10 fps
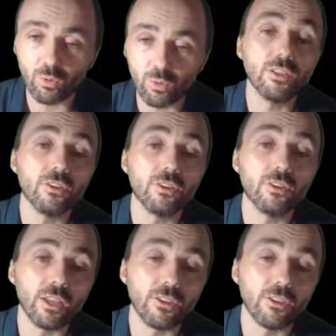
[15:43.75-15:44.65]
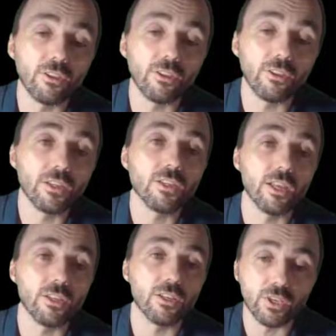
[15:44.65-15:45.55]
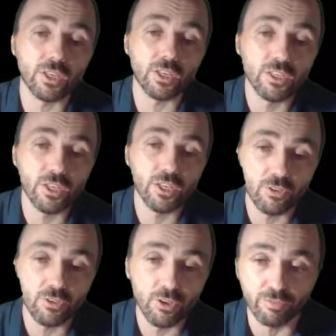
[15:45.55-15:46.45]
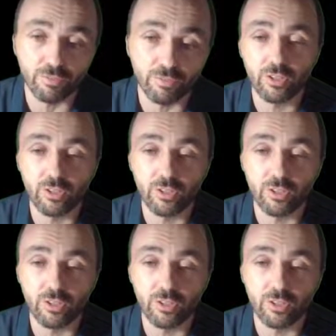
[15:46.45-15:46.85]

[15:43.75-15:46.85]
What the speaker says: in the database, as you can see on the left,